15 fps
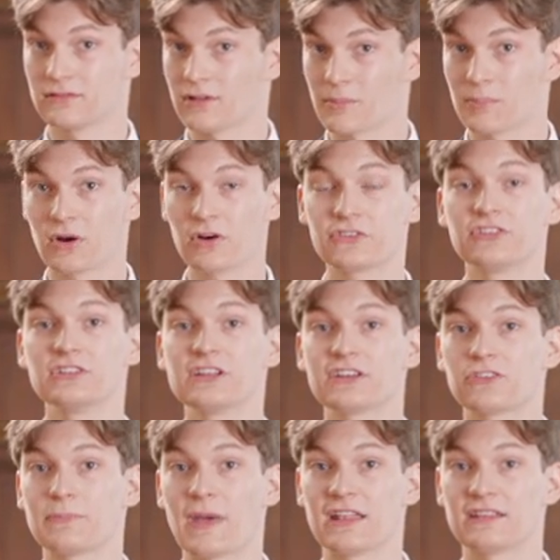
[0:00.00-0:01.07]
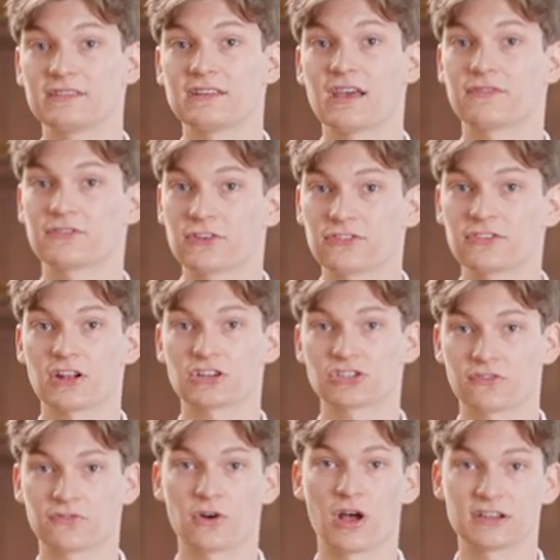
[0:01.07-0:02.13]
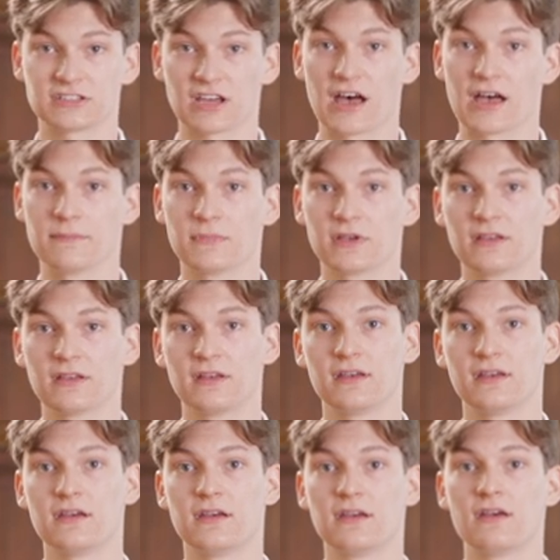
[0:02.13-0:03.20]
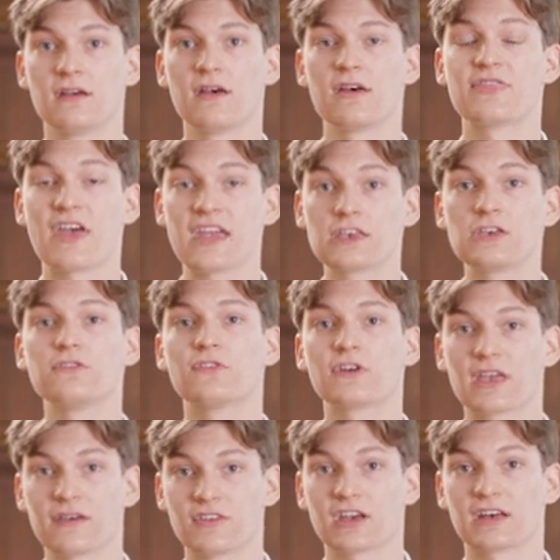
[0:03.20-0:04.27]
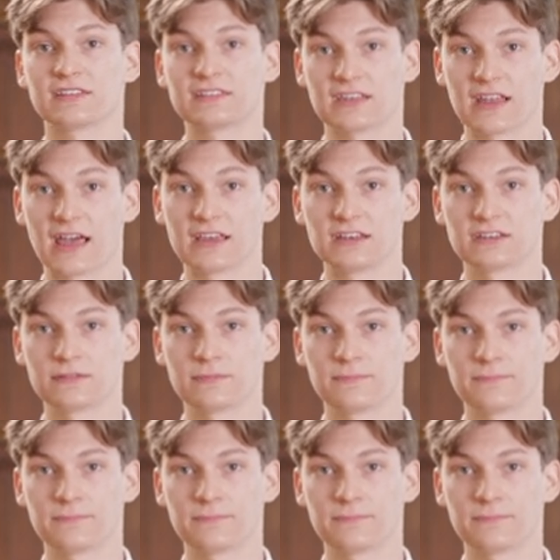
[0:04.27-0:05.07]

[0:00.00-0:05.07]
a personal expense after such a fraught time. Thank you for giving us tonight.